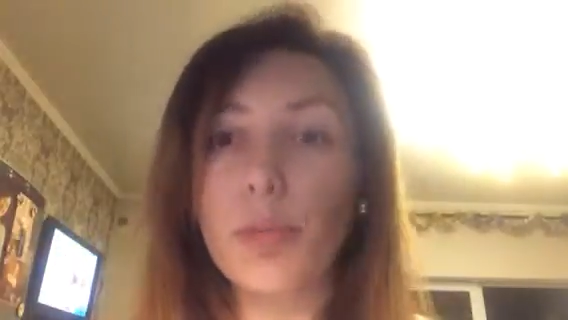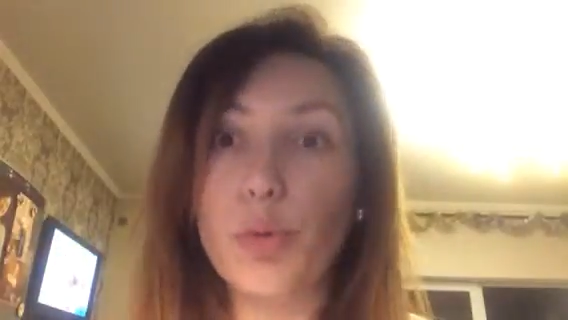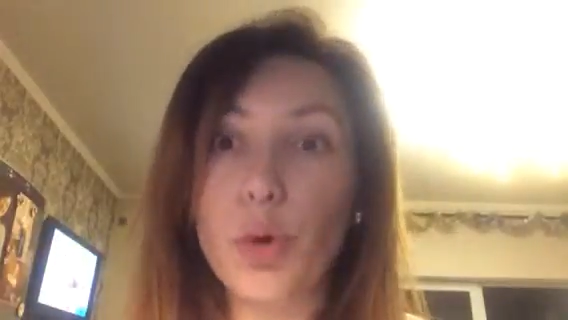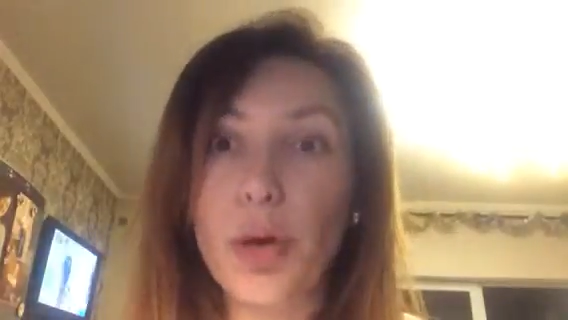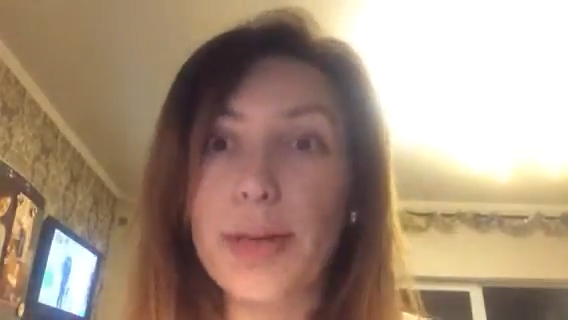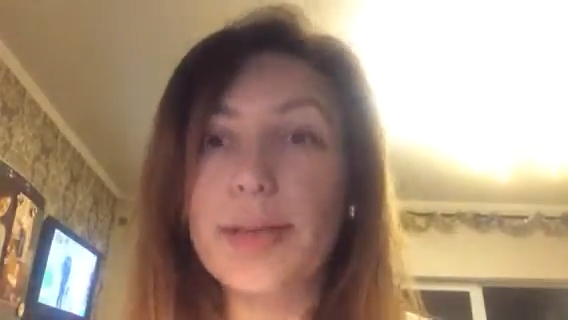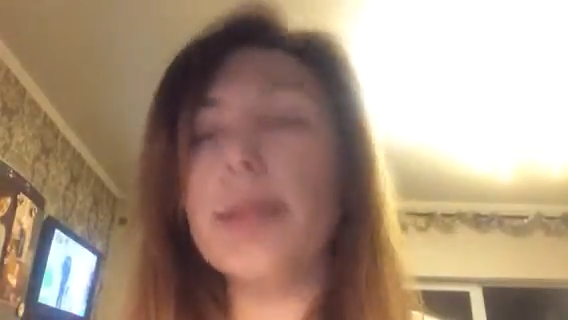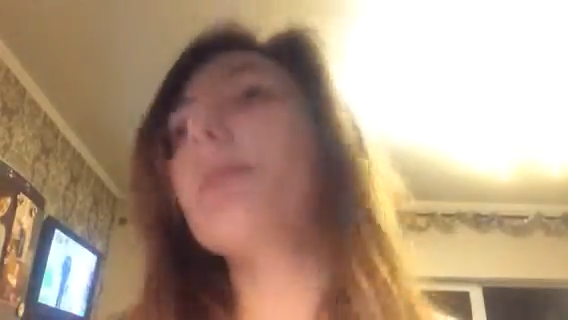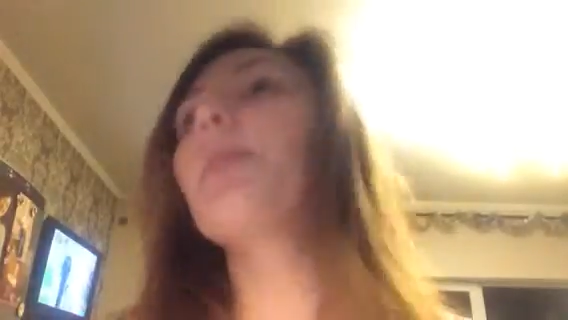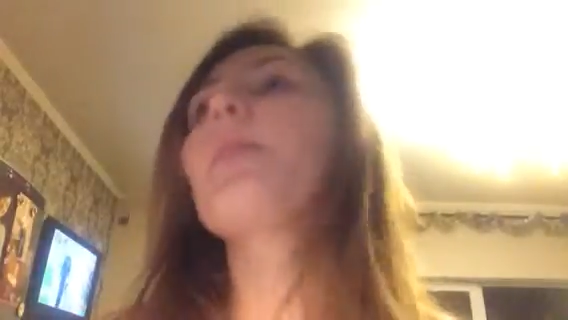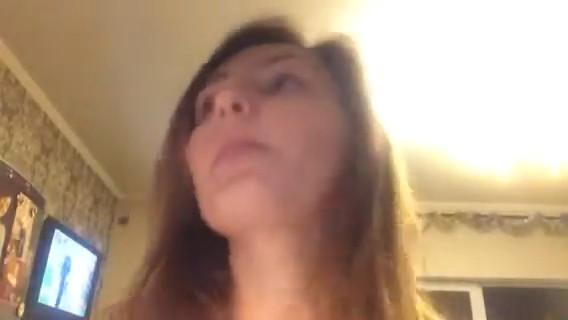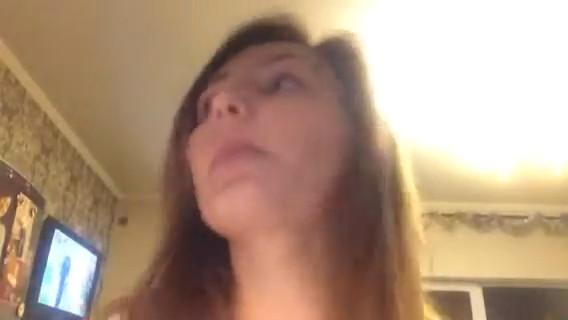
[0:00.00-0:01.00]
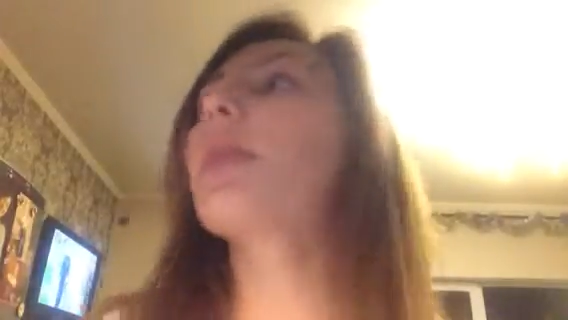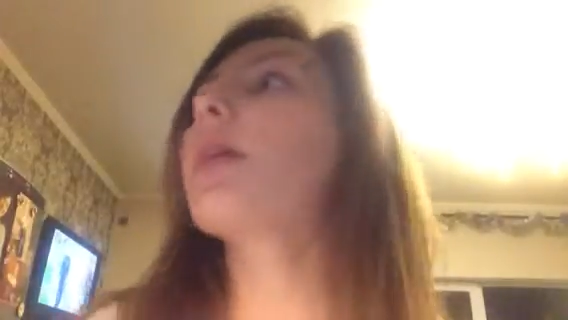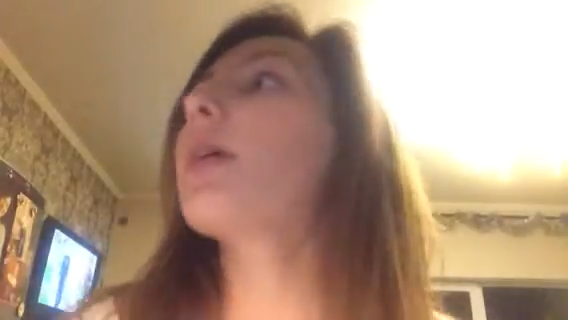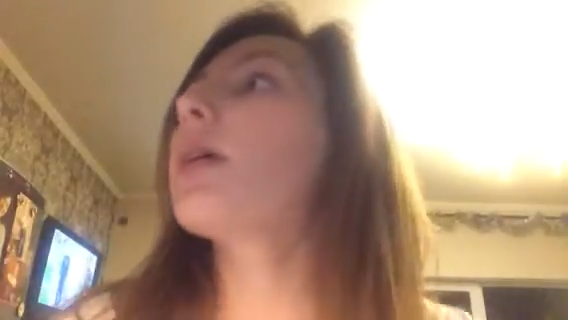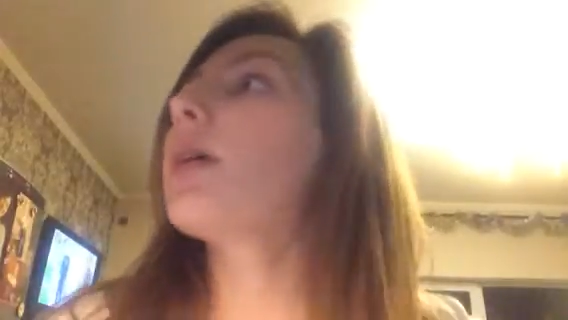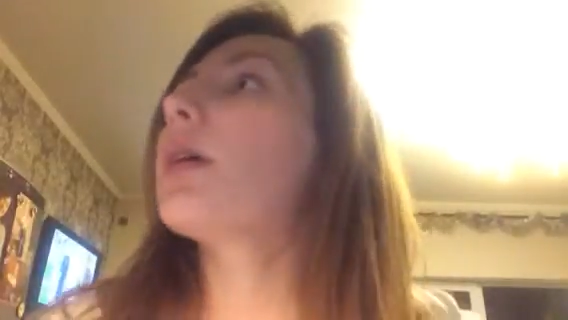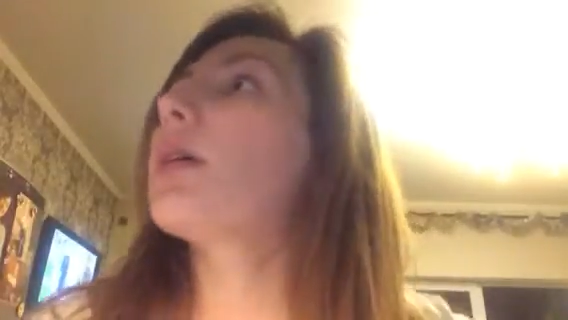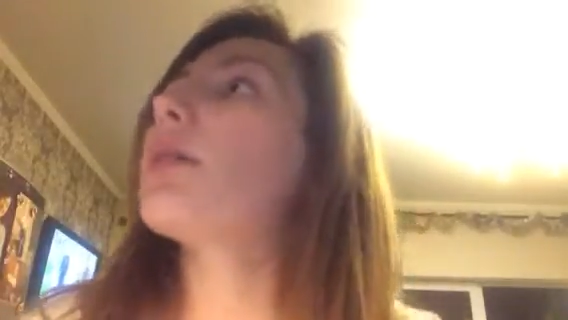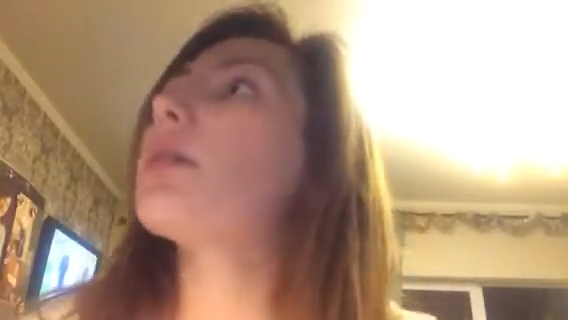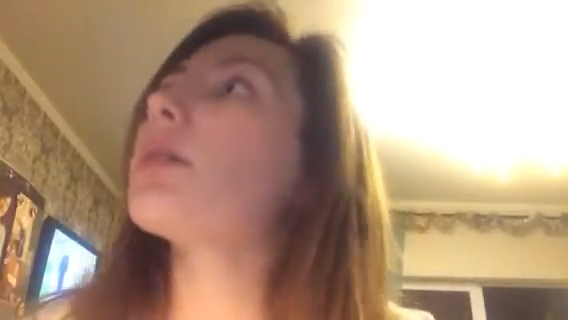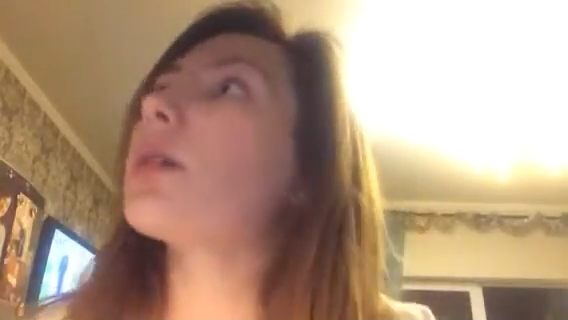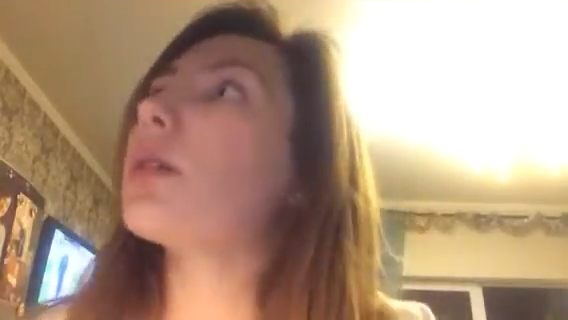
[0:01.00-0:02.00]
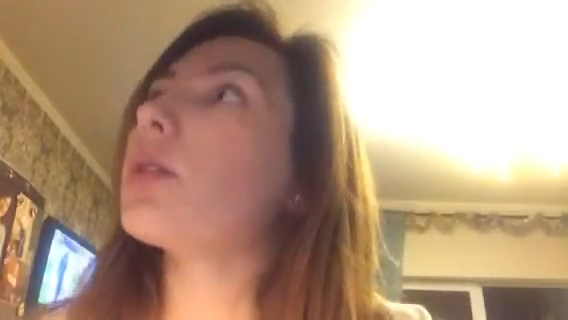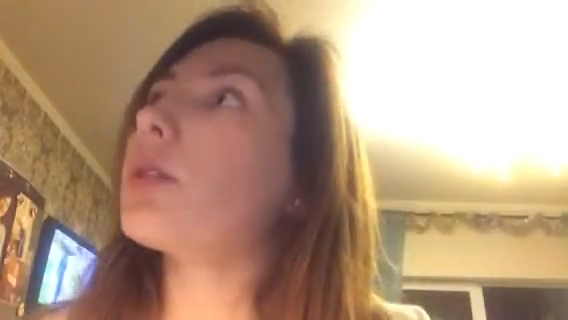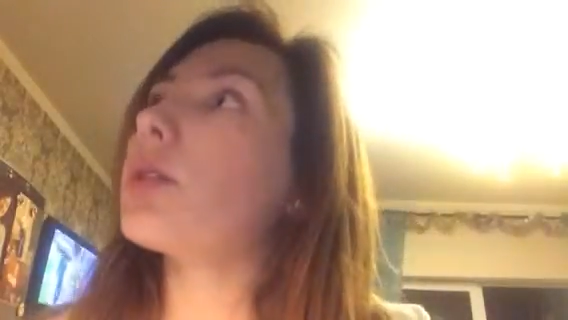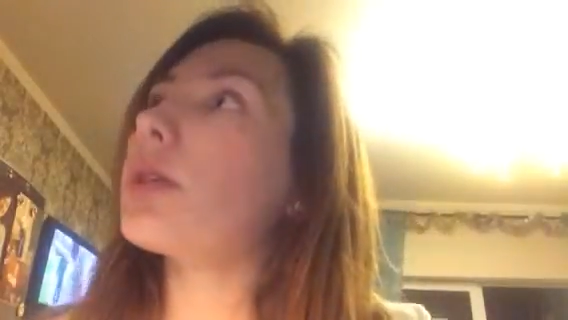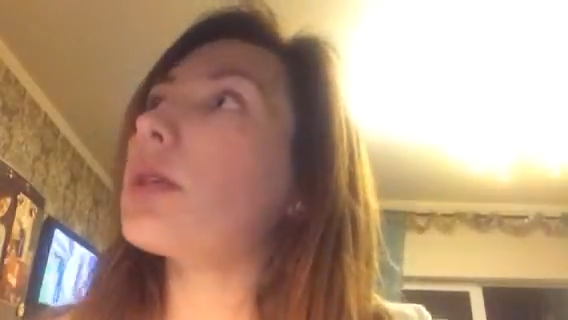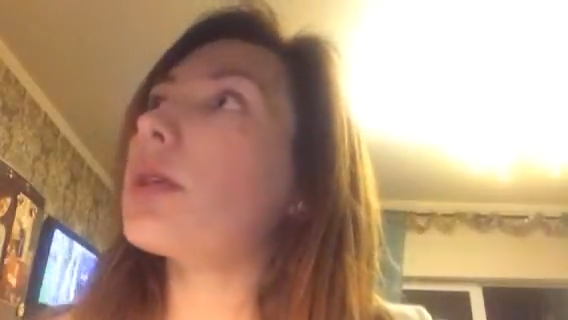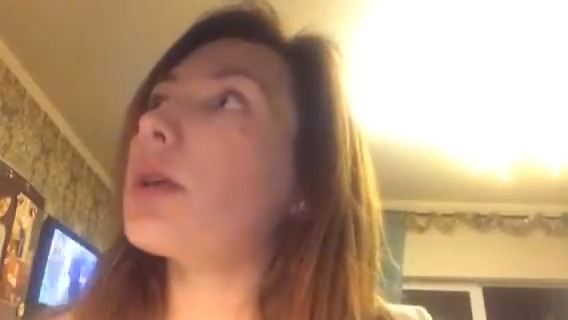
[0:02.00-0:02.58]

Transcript: I'm right. So